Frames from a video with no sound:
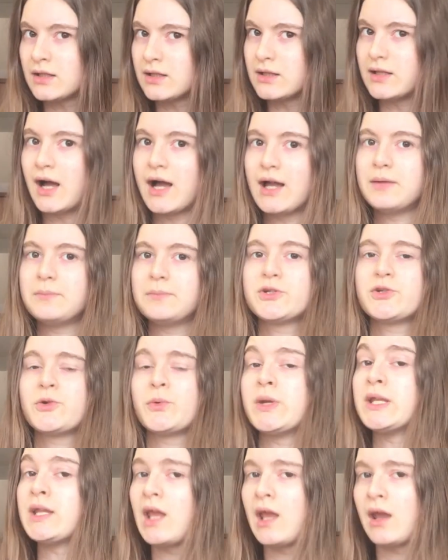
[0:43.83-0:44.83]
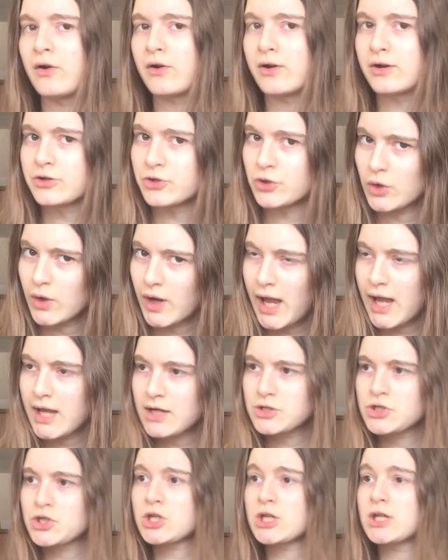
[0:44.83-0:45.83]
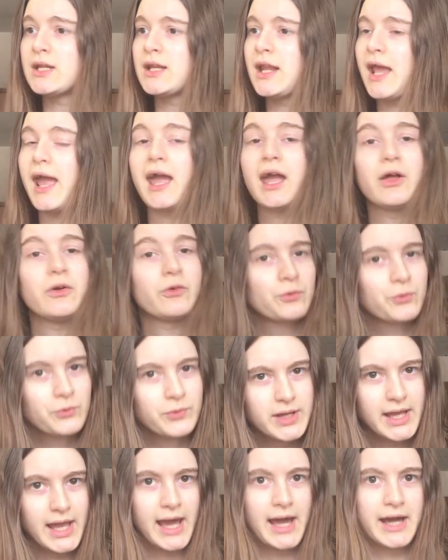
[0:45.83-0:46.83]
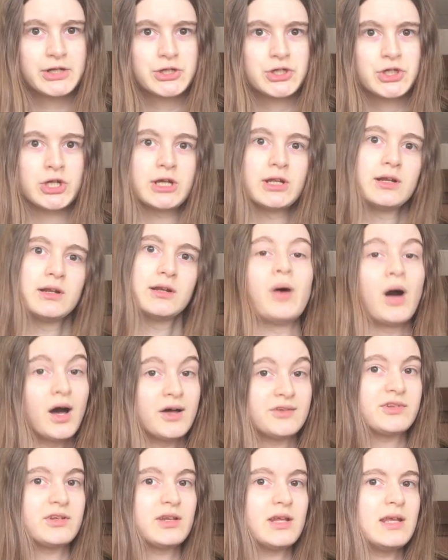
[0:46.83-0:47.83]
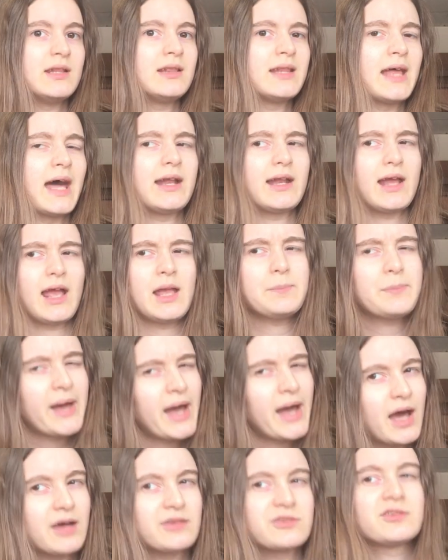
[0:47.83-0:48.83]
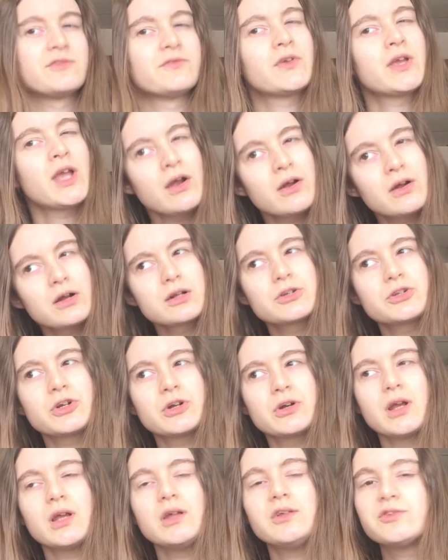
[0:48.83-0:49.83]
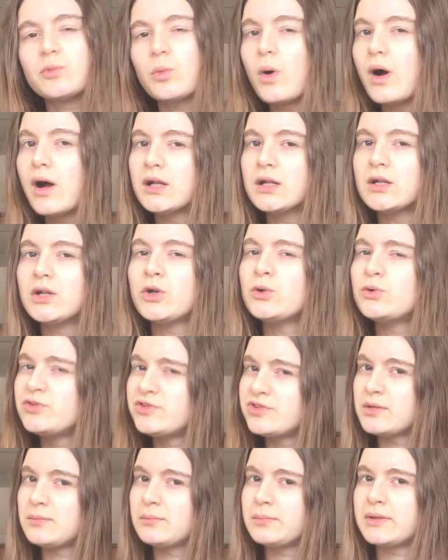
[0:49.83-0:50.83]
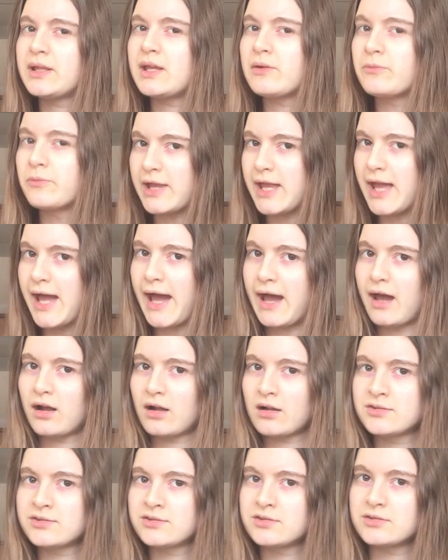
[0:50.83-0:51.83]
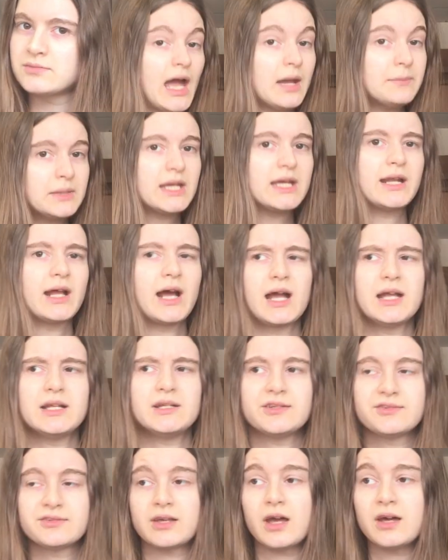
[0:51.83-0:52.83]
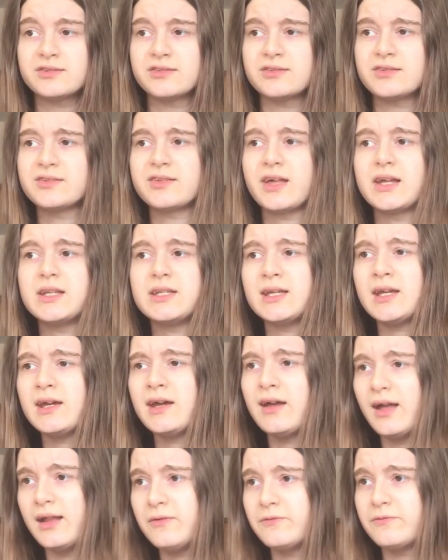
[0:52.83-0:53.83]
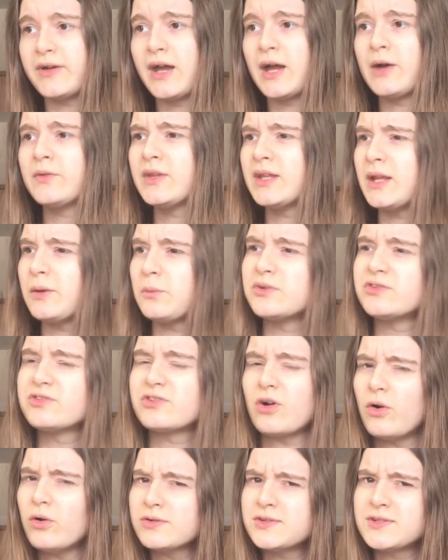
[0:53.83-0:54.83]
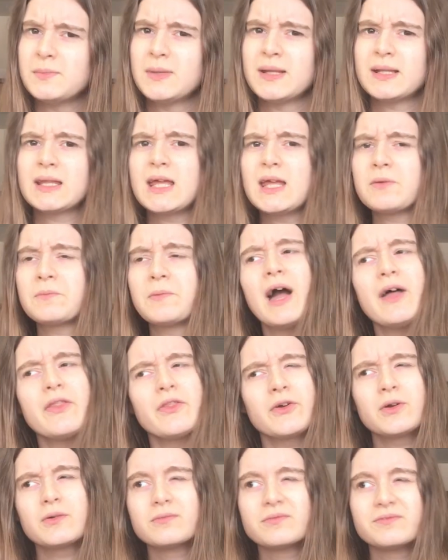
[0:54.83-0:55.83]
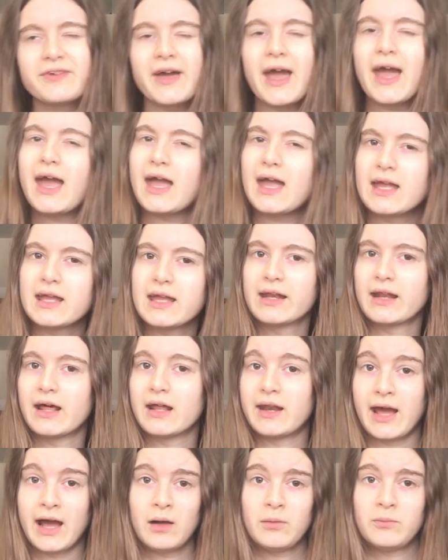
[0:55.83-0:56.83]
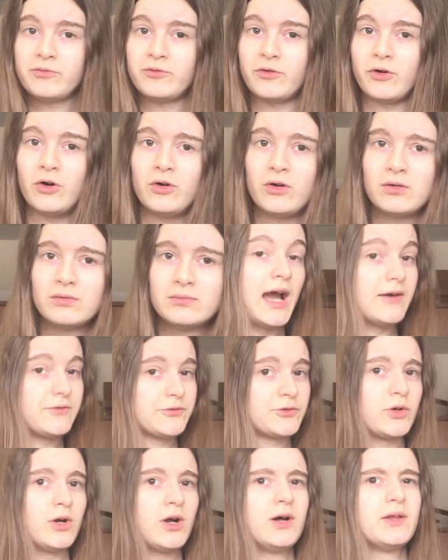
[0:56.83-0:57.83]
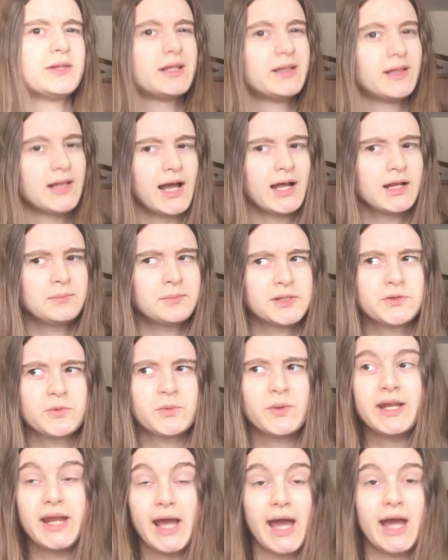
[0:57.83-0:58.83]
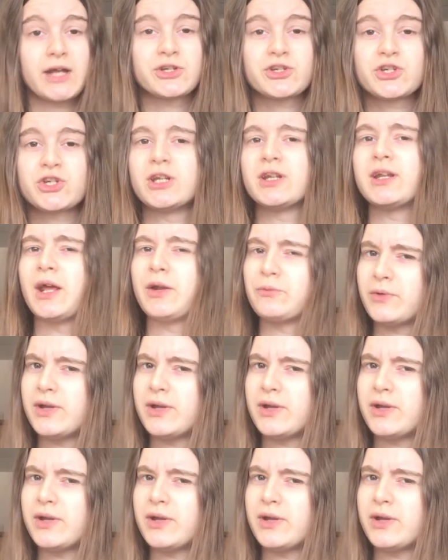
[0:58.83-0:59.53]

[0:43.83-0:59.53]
the line between character action and reaction, positing that a passive character is one who simply reacts. Emmy and I discussed this idea and found that it was ultimately rather vague and unhelpful. After all, the line between action and